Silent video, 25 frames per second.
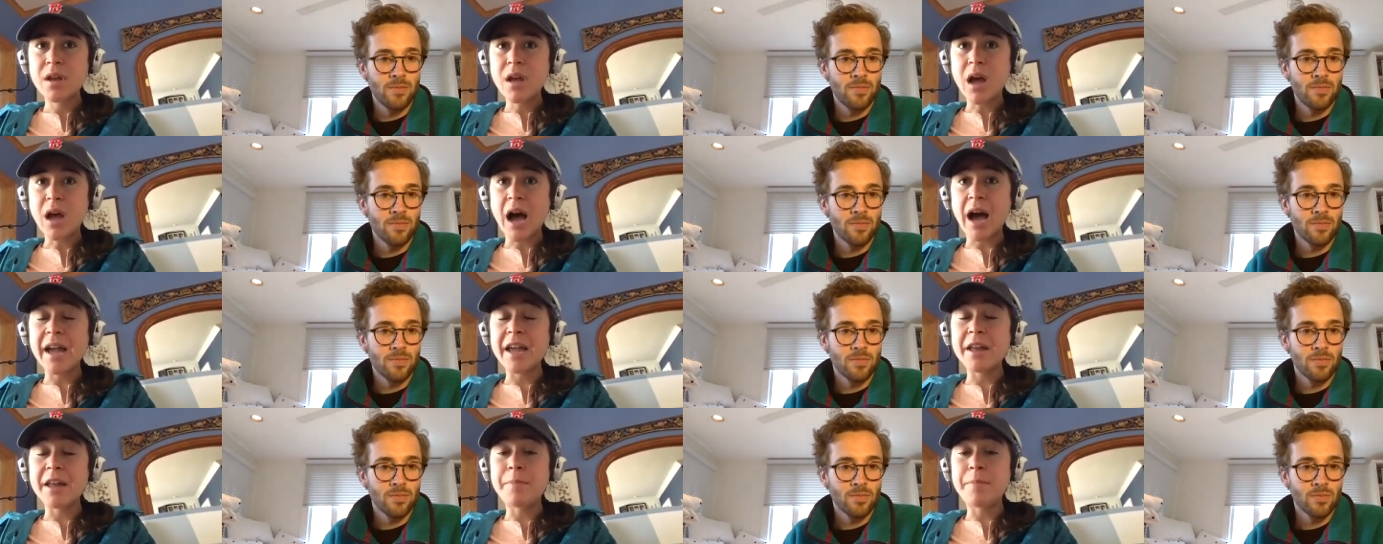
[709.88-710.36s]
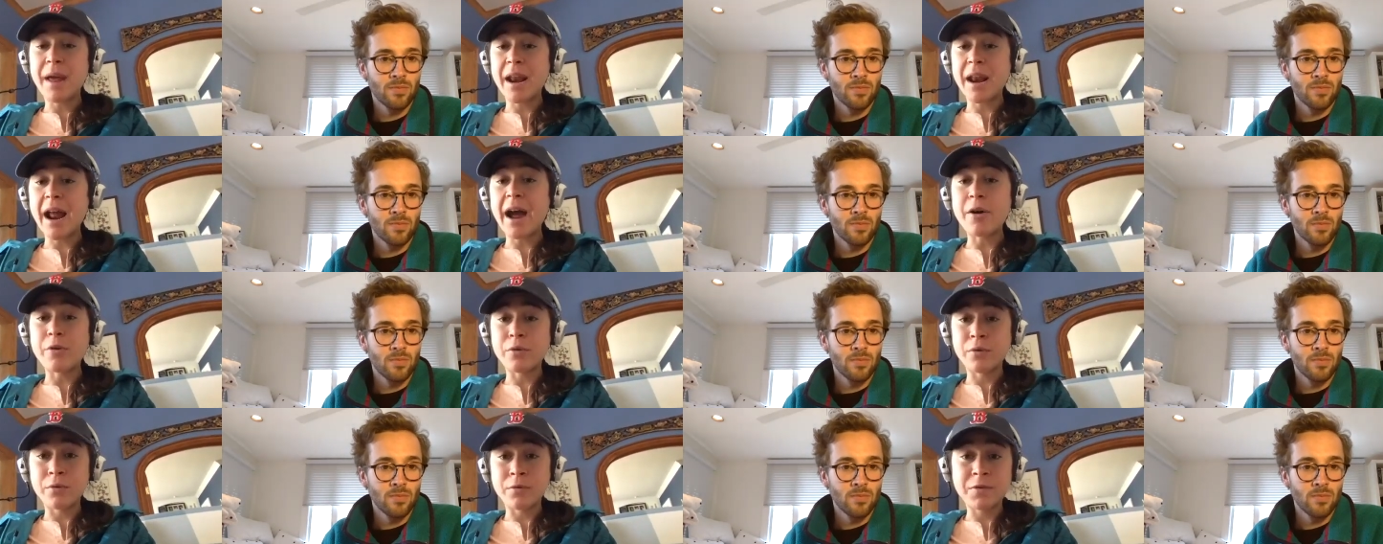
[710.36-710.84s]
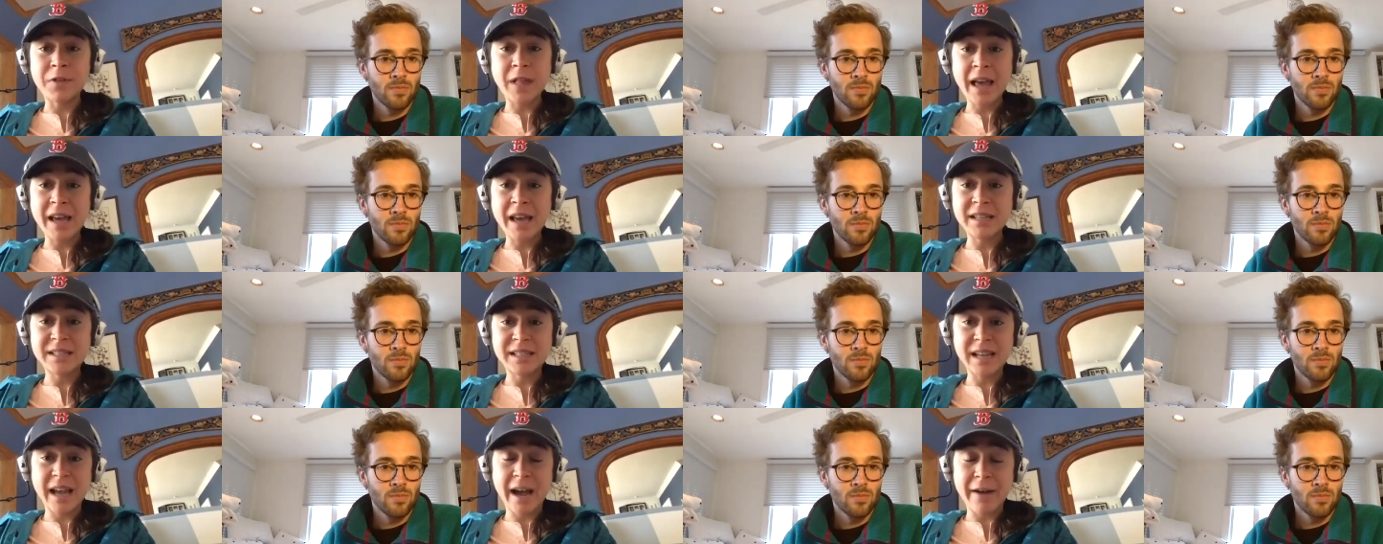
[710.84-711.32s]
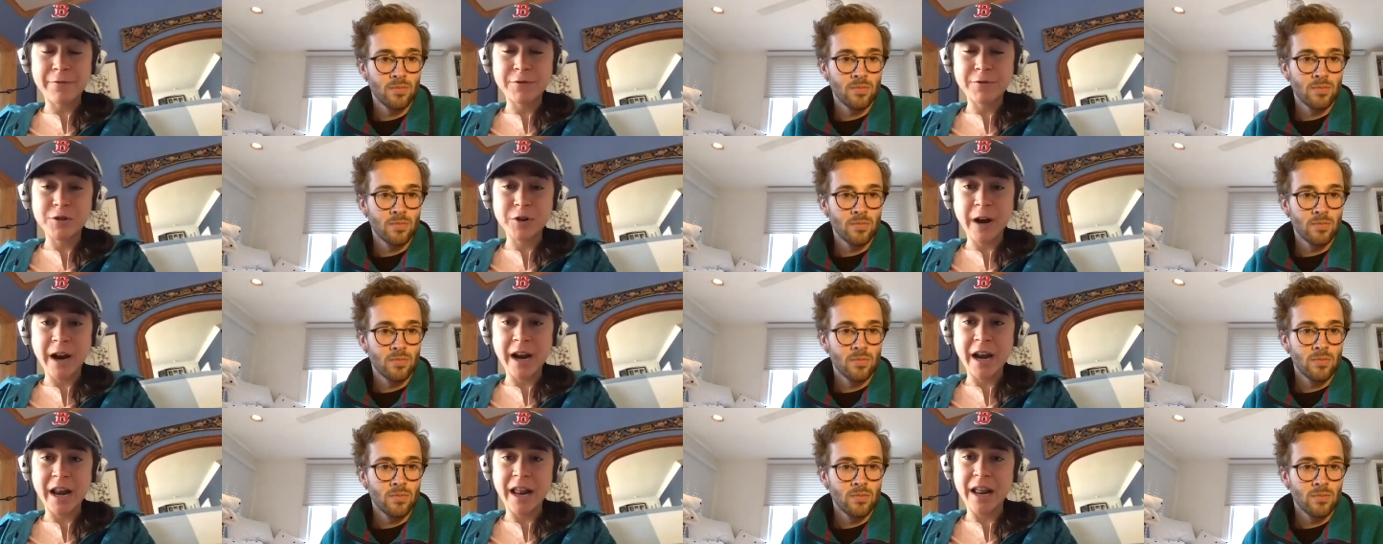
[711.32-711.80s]
Speaker 1: I had been out in Flagstaff
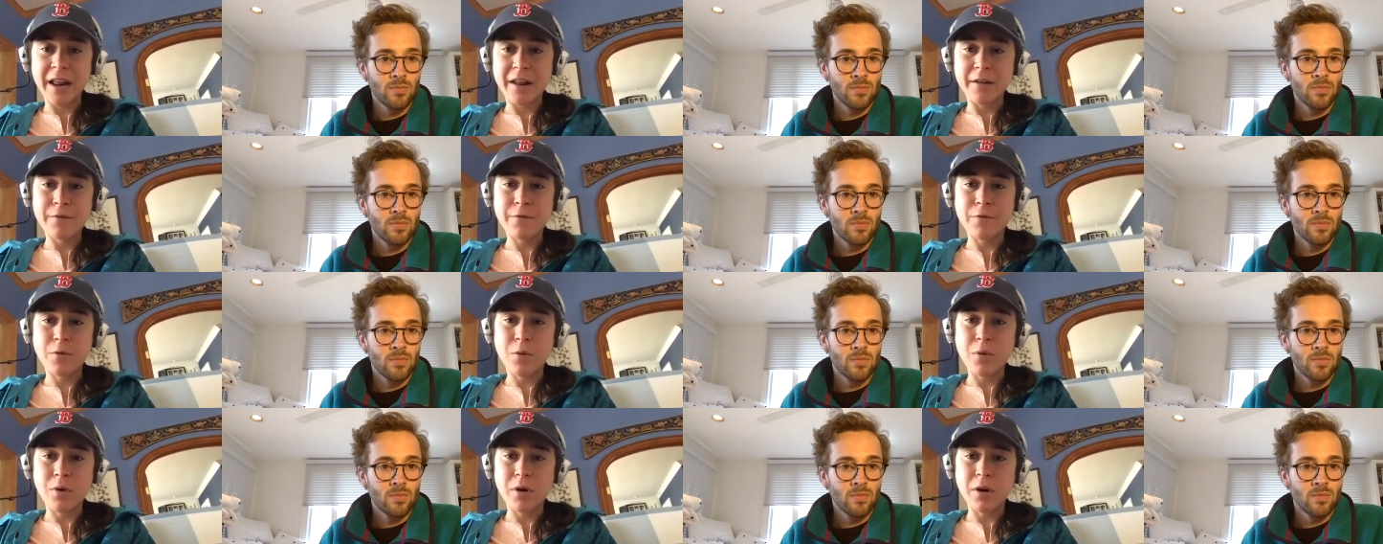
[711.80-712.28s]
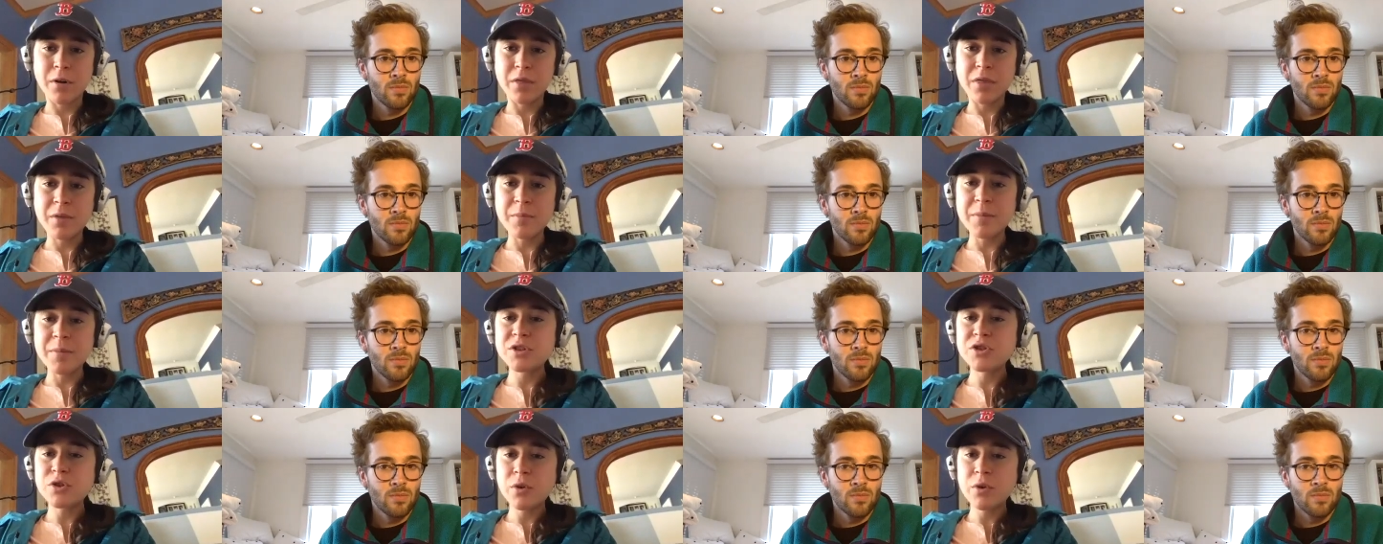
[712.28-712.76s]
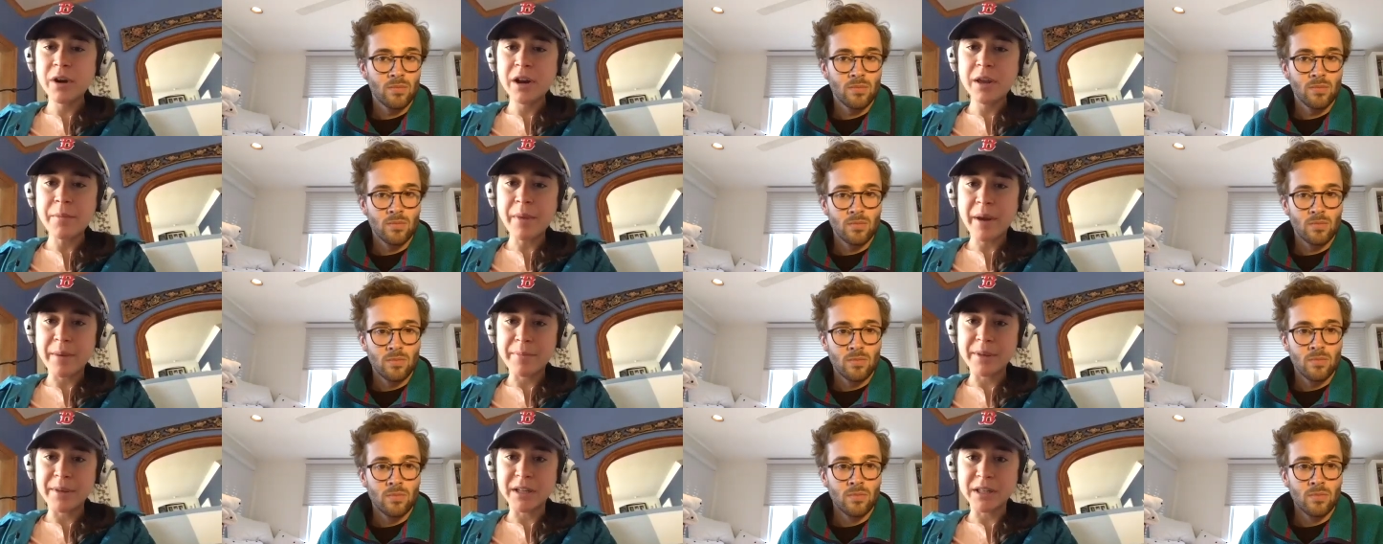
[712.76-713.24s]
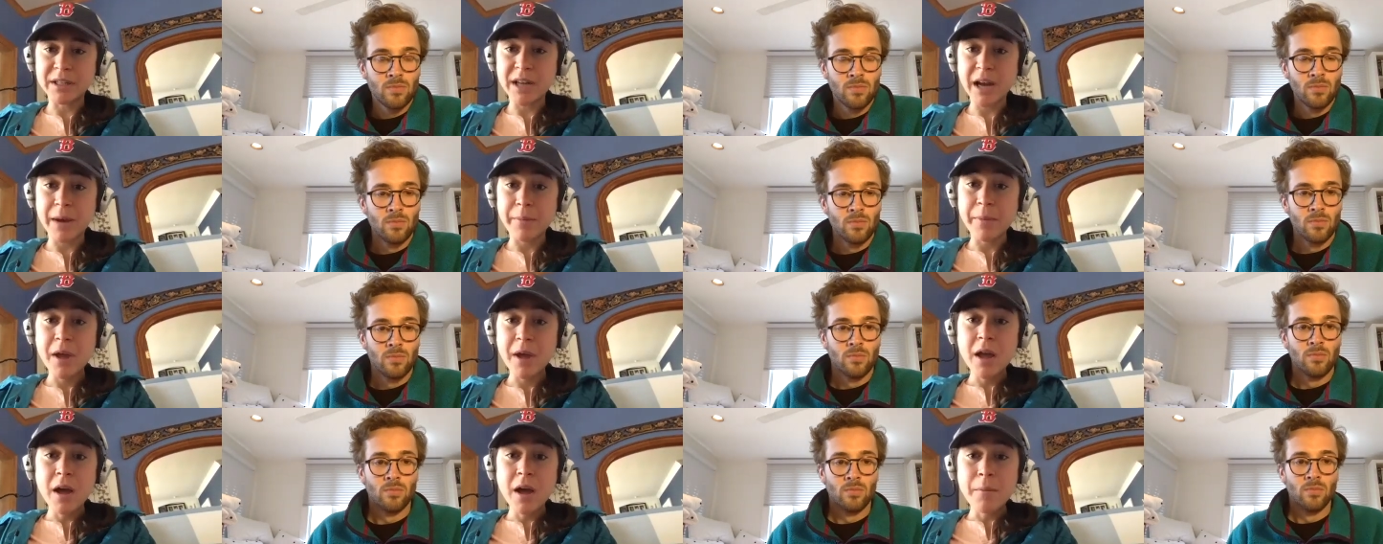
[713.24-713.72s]
training for the majority of my
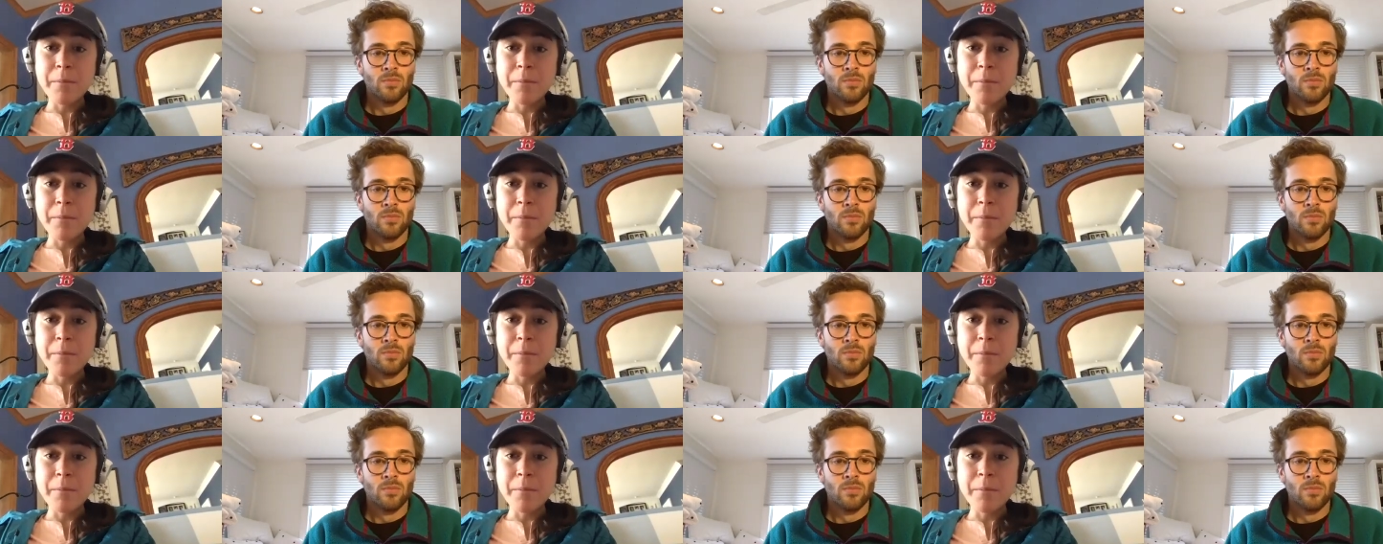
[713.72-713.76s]
buildup,